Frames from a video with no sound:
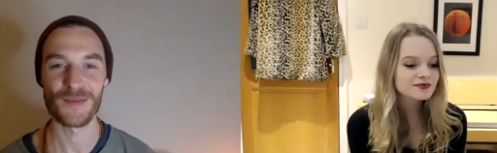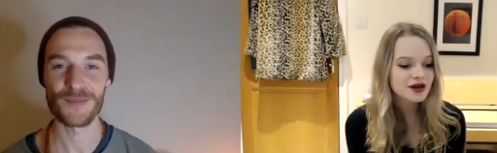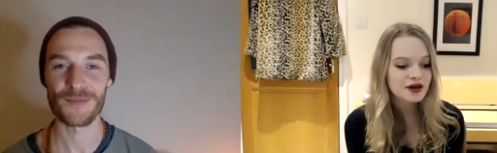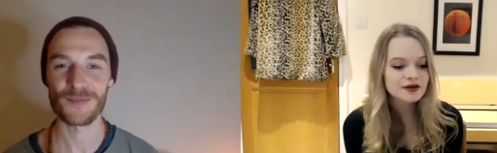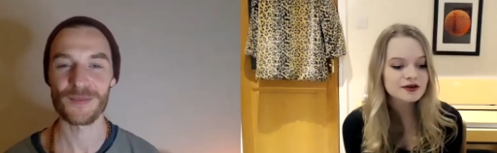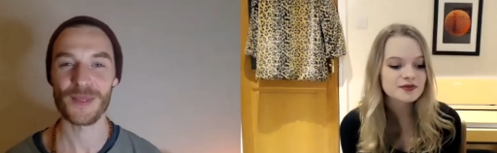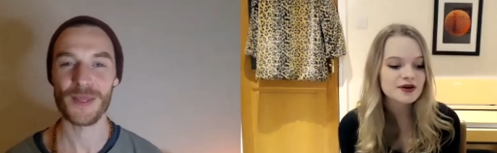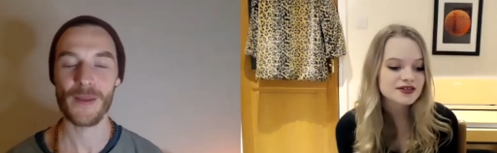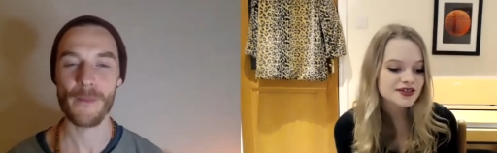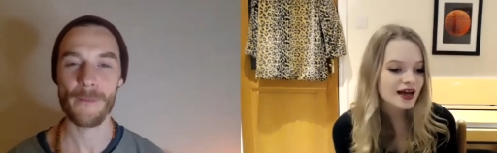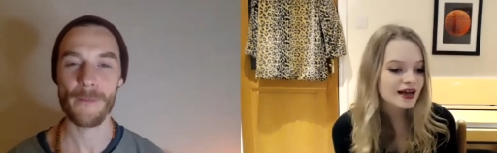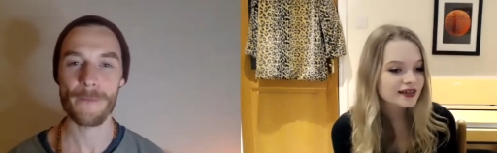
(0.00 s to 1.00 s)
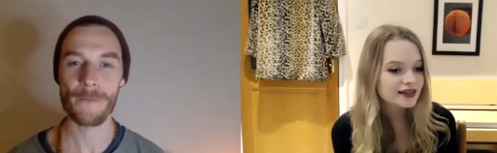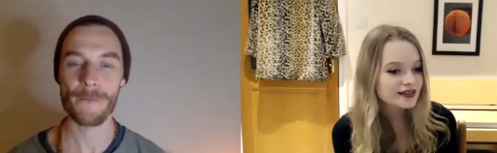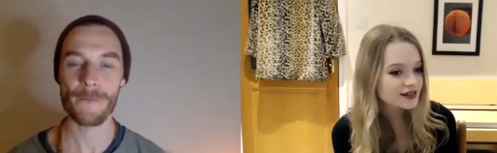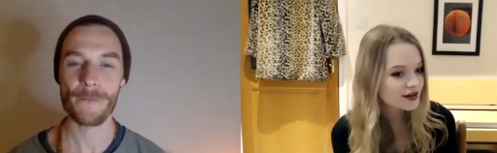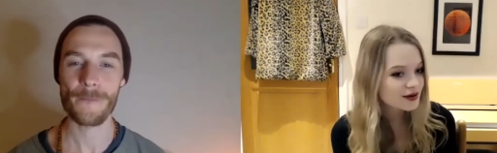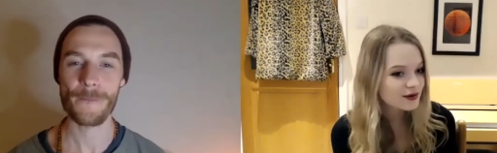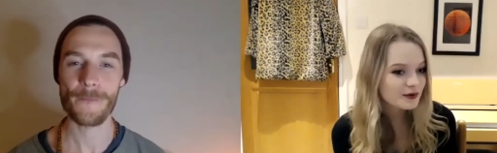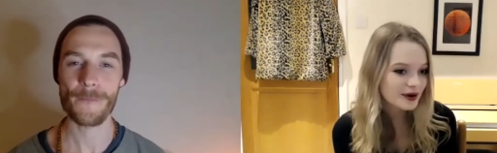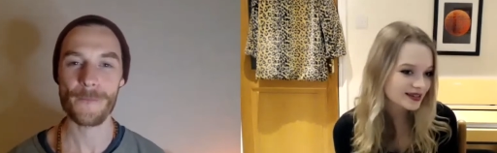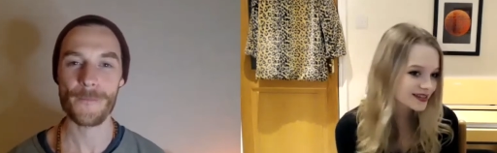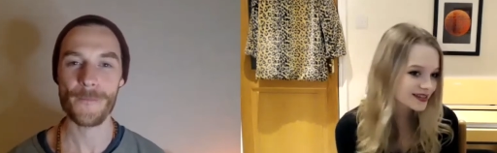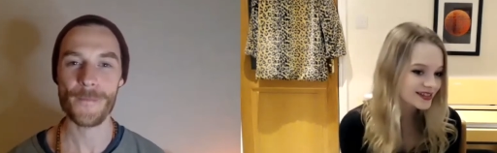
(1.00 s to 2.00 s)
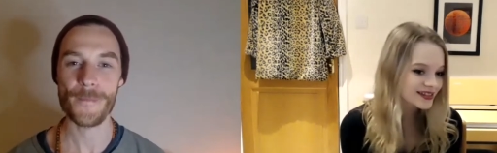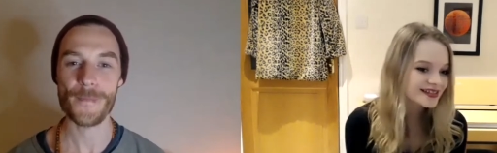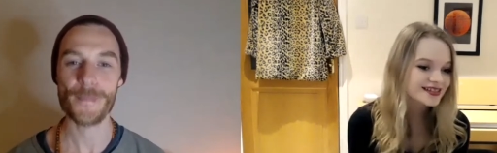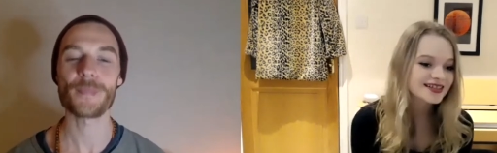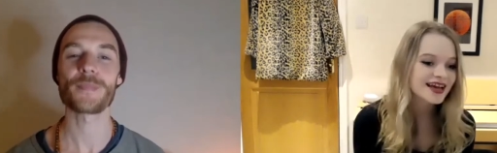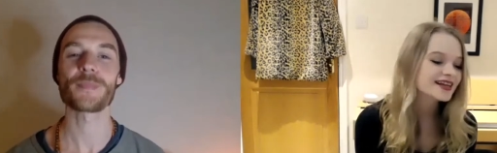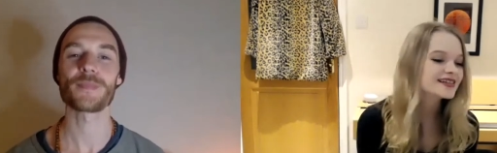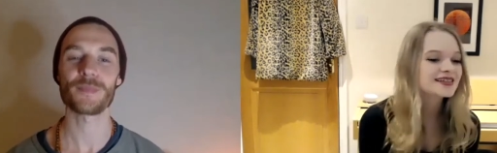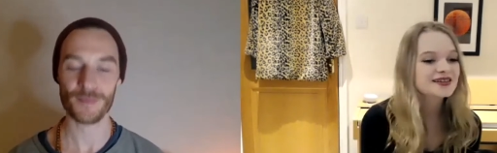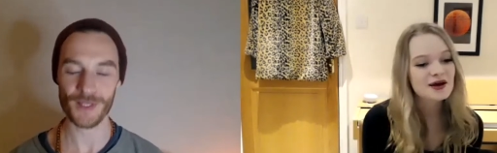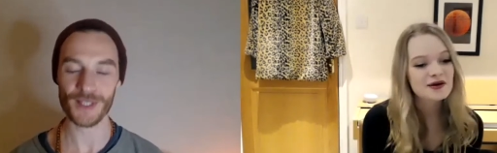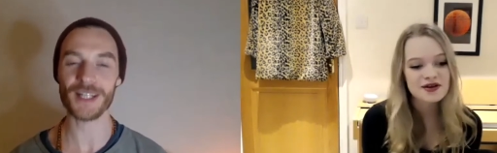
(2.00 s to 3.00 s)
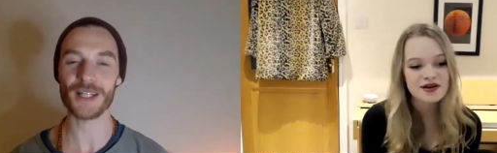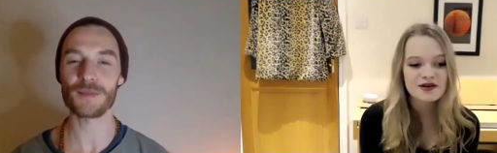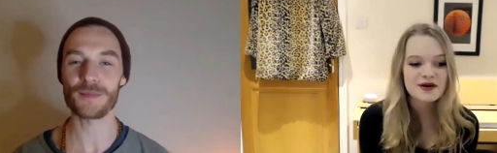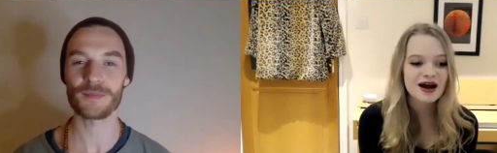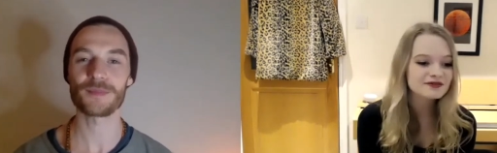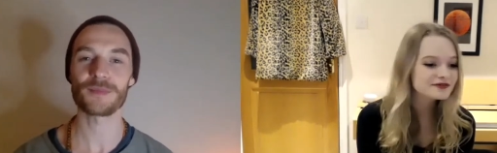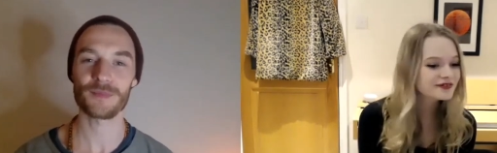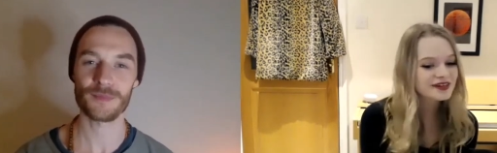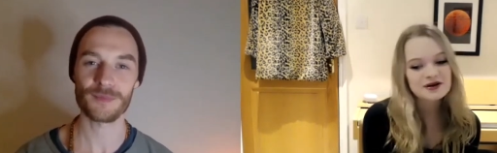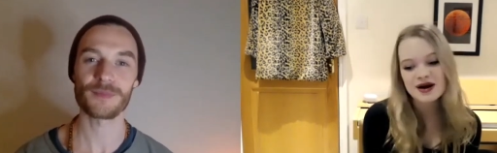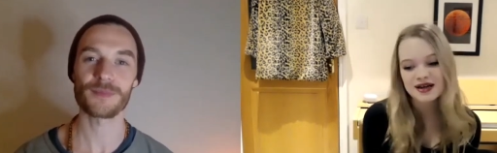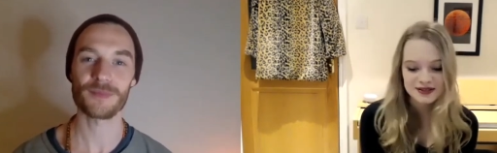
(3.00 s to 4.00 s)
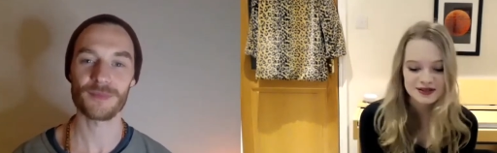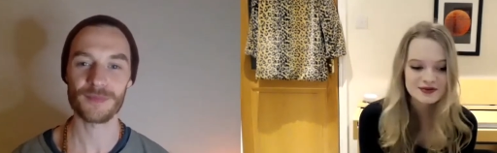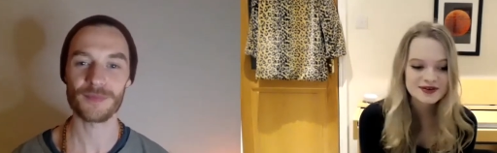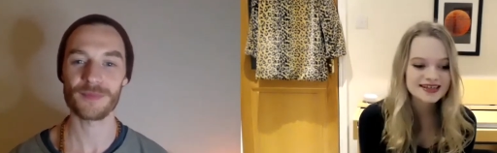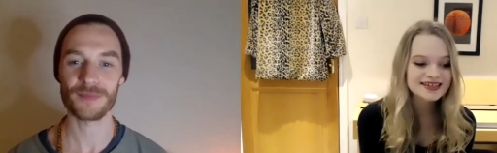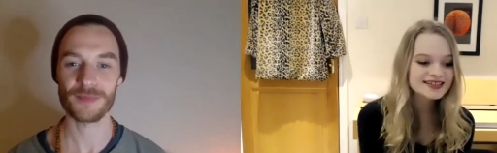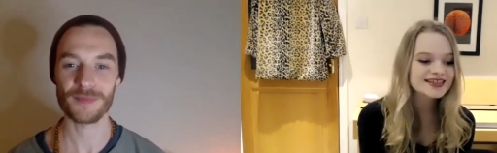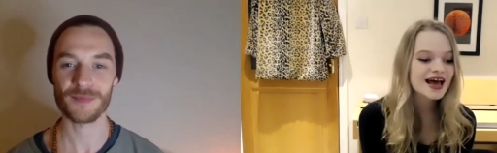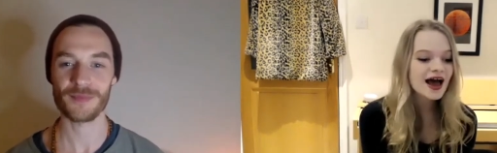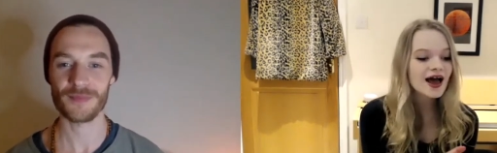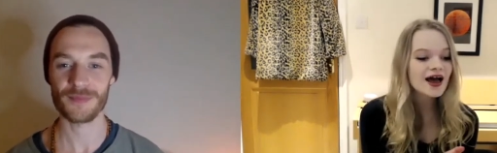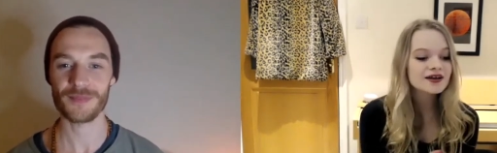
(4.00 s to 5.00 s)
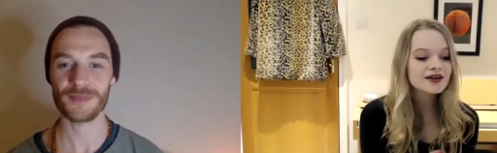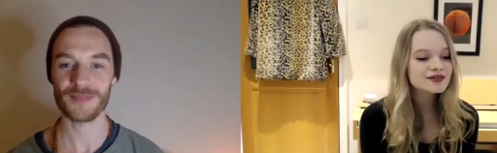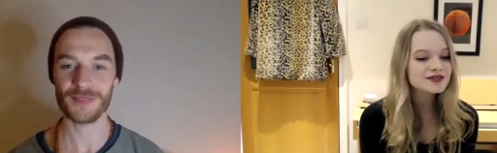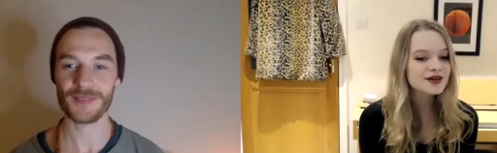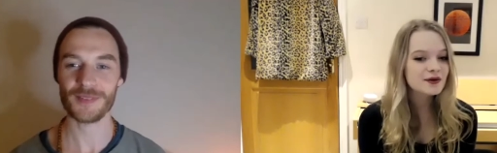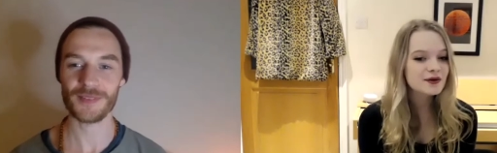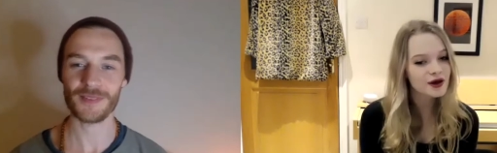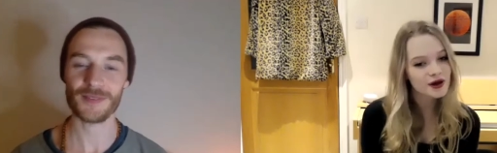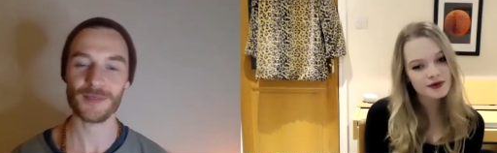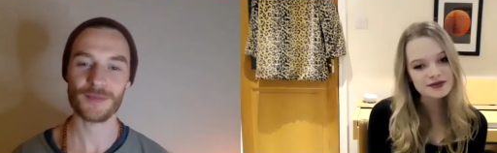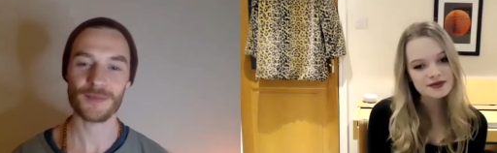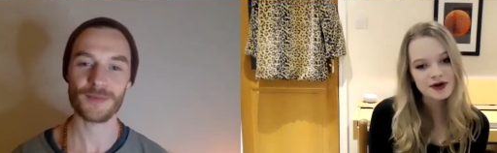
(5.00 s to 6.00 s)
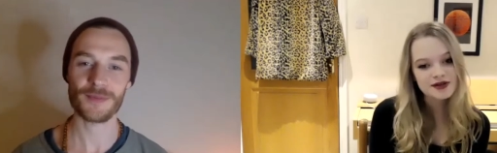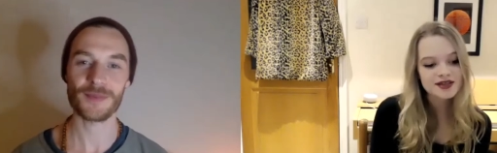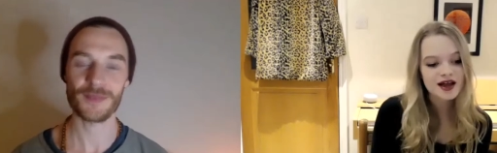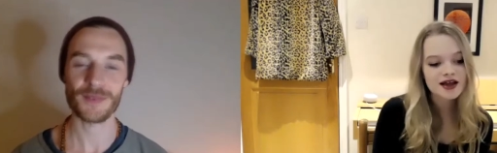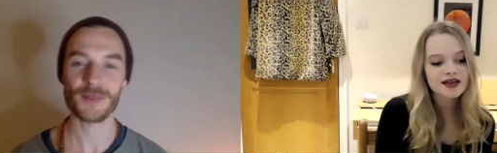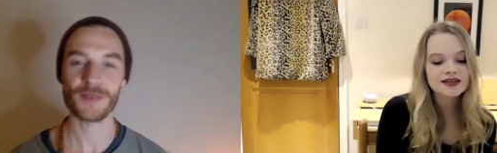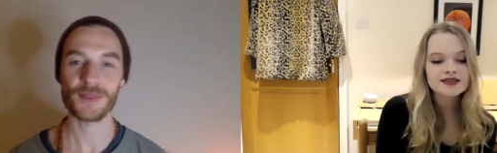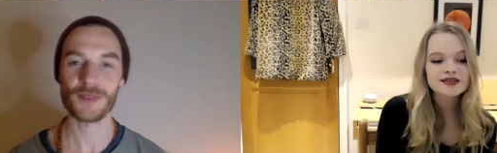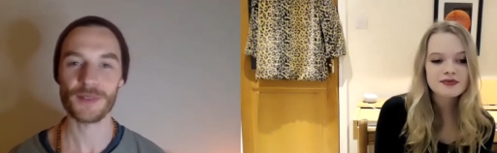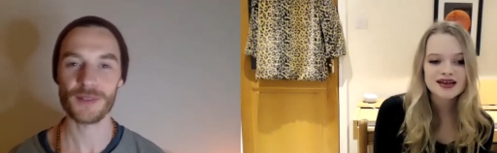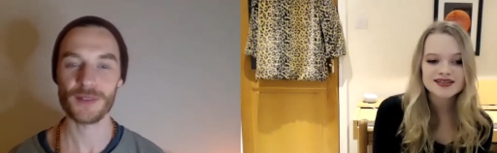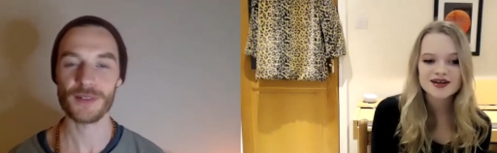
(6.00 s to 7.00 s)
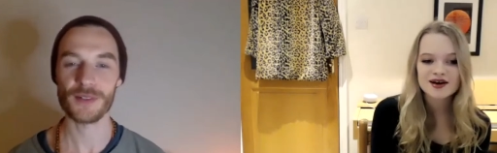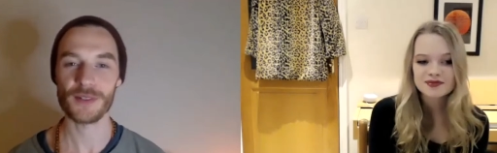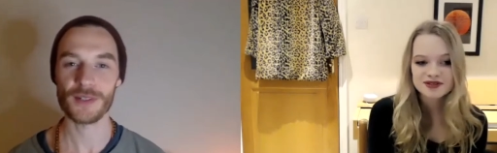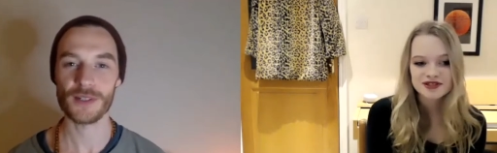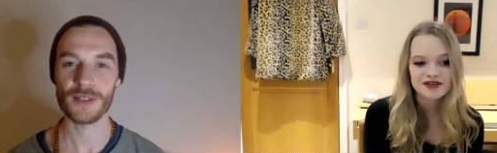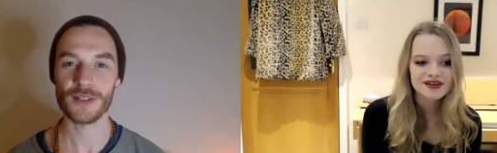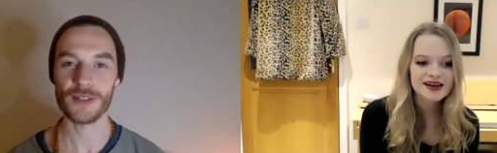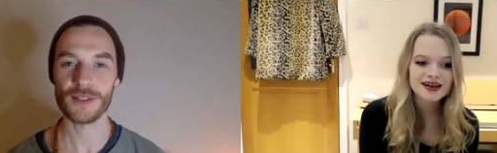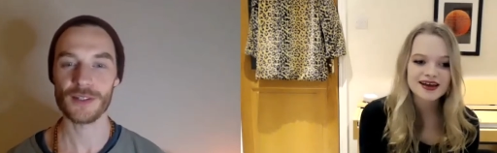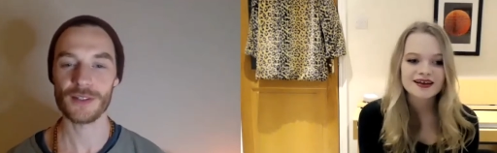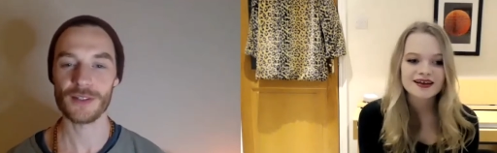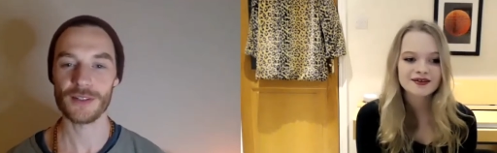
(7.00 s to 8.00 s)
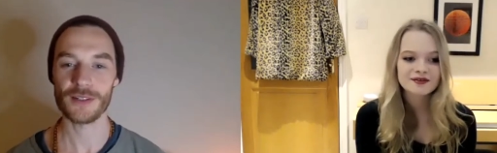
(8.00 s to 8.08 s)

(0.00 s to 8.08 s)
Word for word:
Speaker 1: who's most likely to questions to get to know you and Phil and Thomas. So who is most likely to mess up during a gig?